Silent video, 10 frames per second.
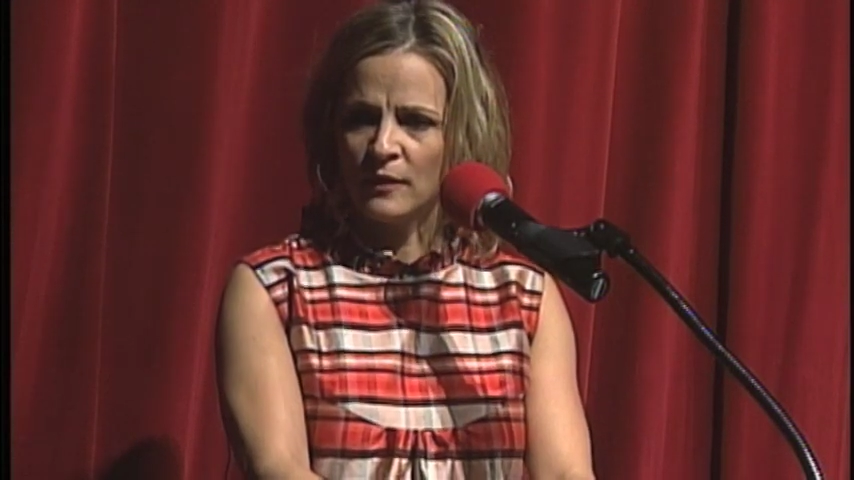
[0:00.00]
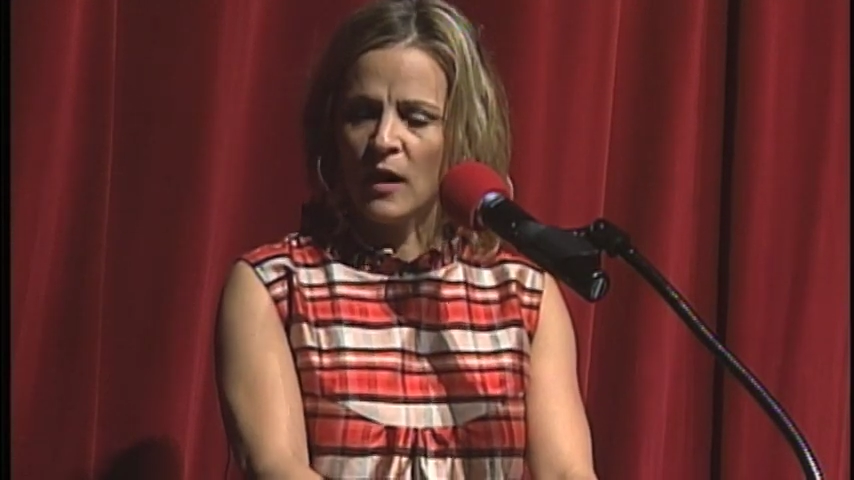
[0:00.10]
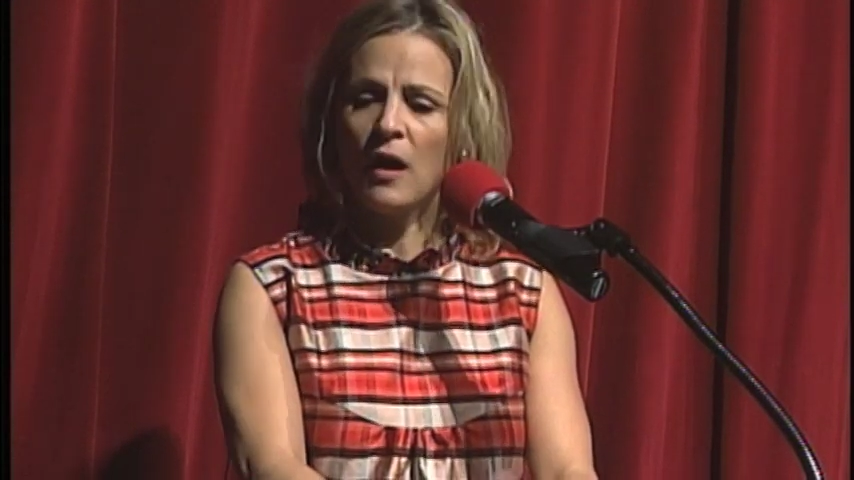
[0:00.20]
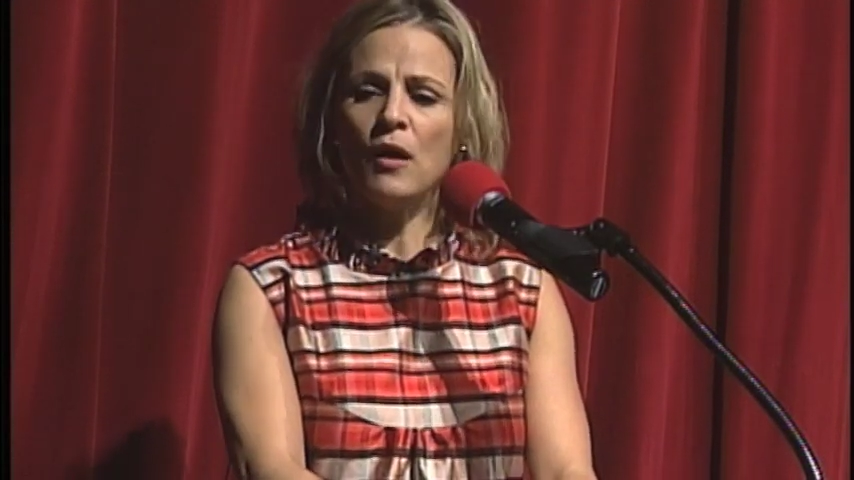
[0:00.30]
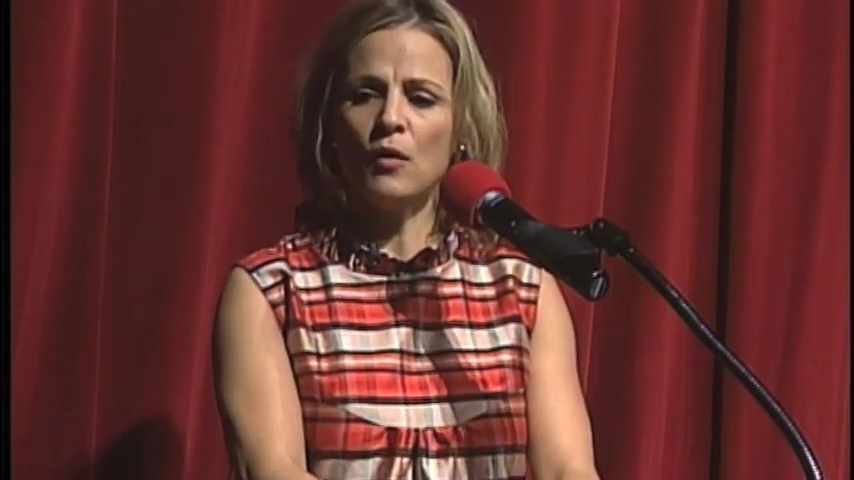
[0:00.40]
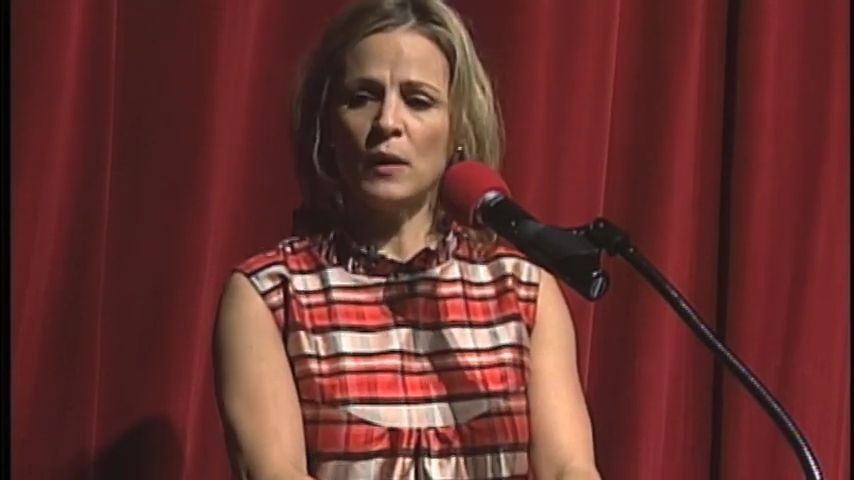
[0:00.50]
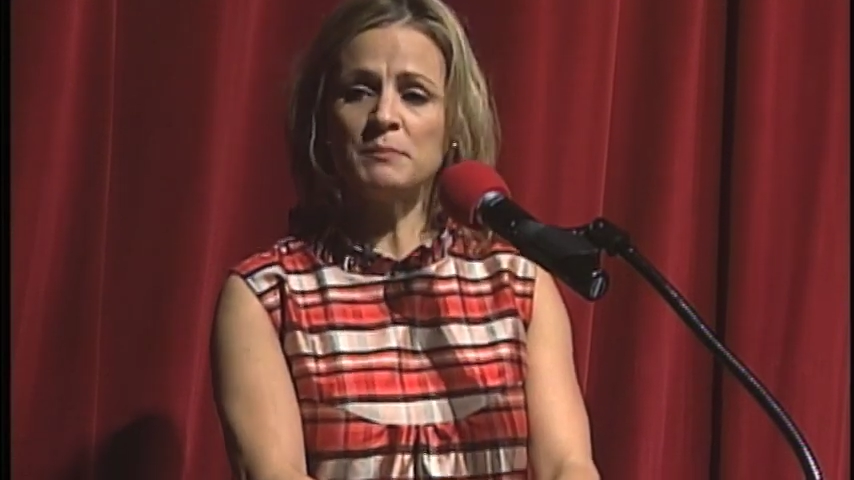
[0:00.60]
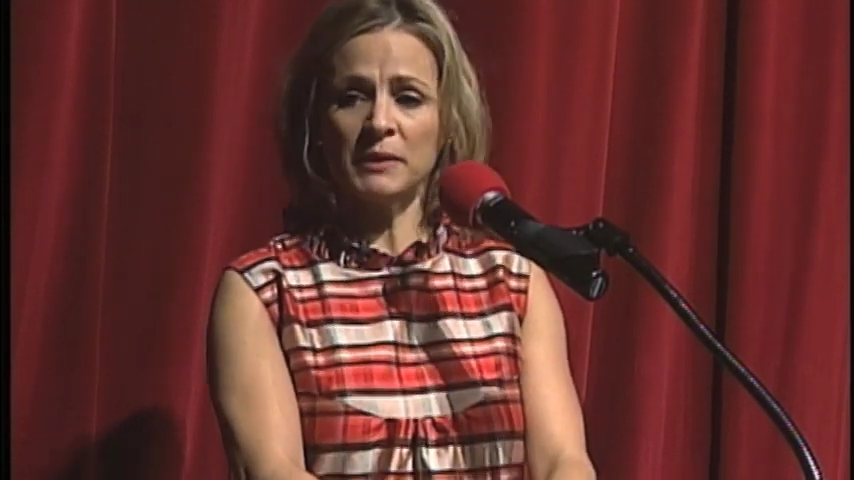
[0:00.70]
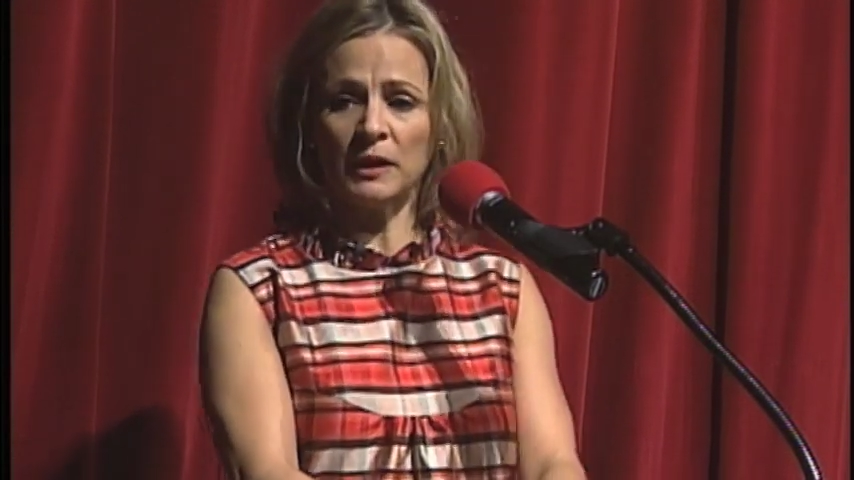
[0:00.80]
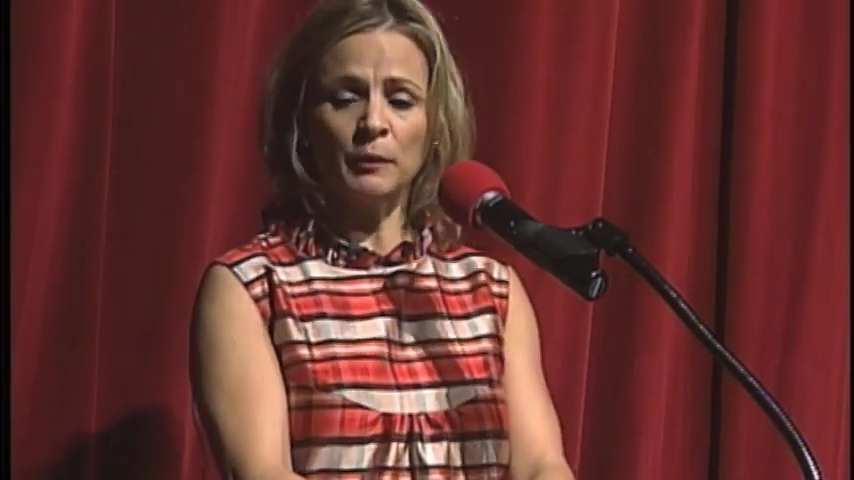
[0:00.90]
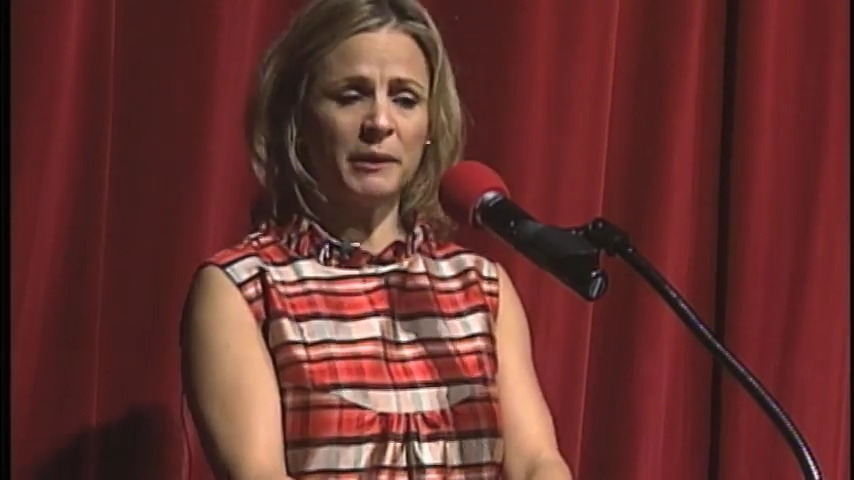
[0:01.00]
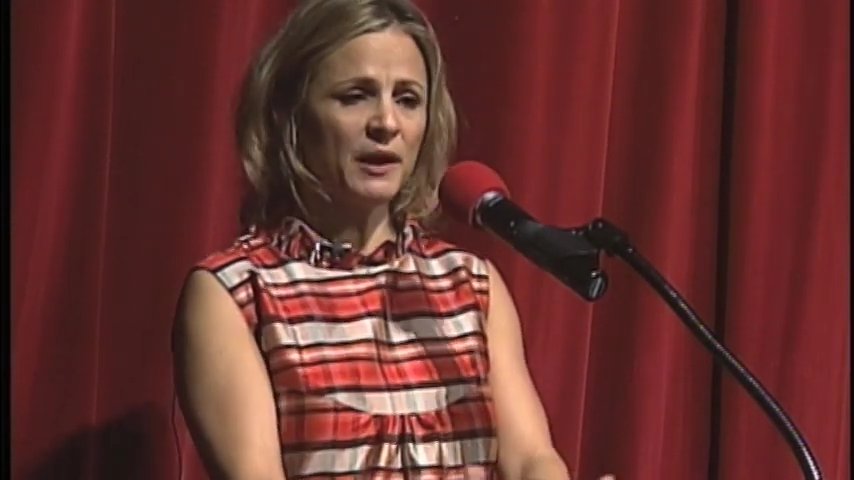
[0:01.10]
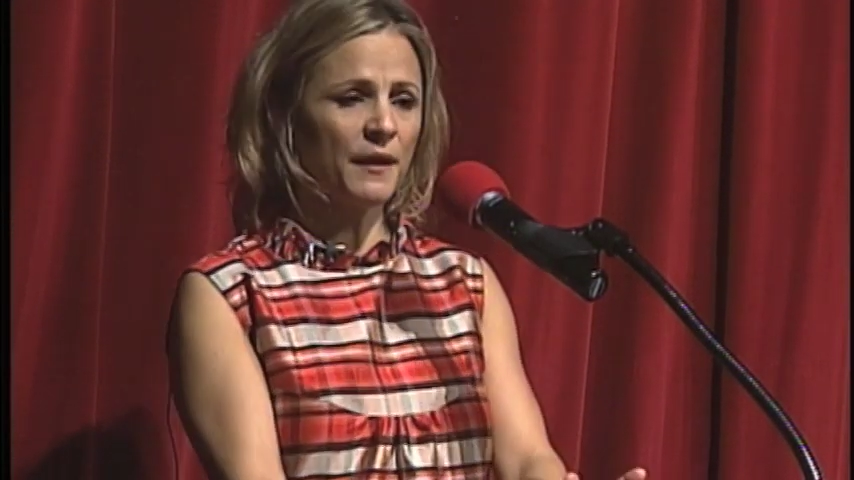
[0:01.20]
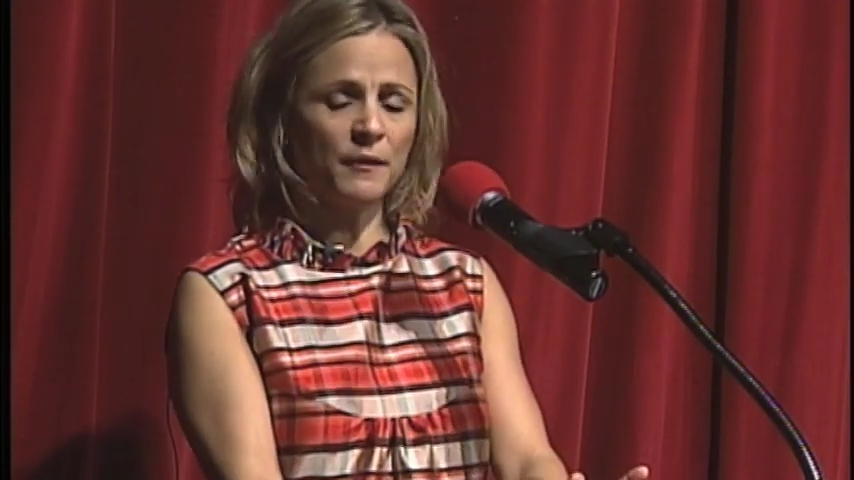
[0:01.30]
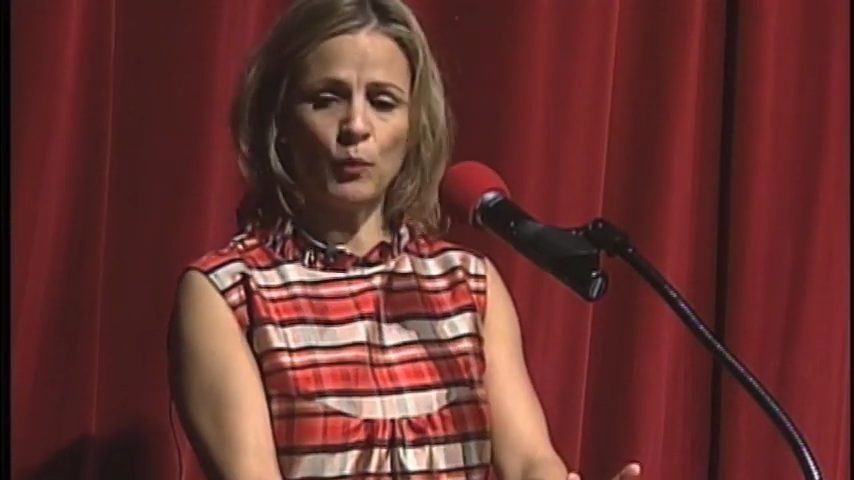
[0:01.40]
Oh, but it'll be on the